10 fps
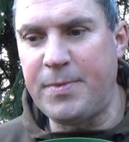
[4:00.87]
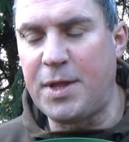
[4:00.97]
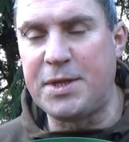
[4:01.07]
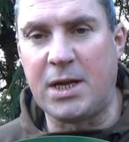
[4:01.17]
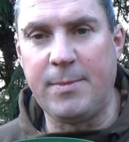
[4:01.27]

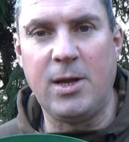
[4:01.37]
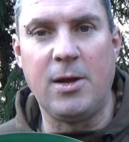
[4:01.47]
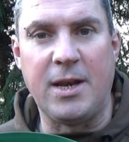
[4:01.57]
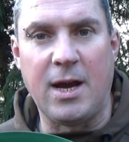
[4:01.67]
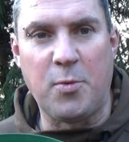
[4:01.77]
this time of
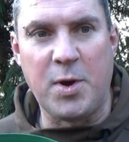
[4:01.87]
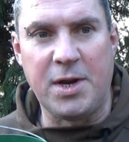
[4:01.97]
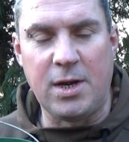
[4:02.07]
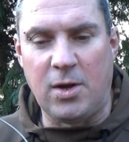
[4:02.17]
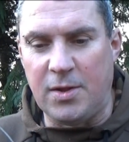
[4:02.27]
year now,
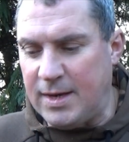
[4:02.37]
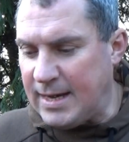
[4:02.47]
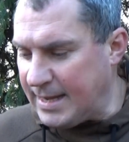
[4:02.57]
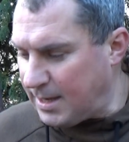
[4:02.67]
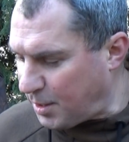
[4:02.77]
when a lot of the
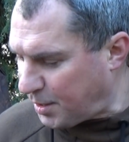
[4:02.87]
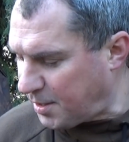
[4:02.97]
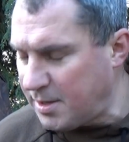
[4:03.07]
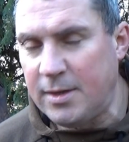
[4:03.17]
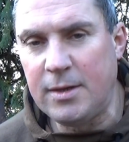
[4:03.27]

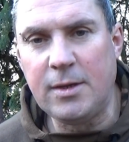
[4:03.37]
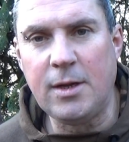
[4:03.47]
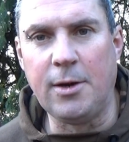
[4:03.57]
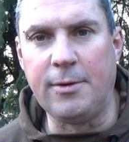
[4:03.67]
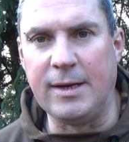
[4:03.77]
lakes
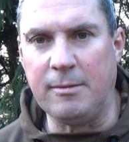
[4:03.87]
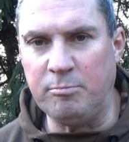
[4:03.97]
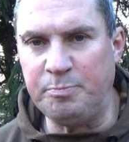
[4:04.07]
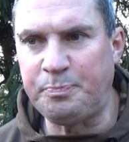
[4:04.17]
are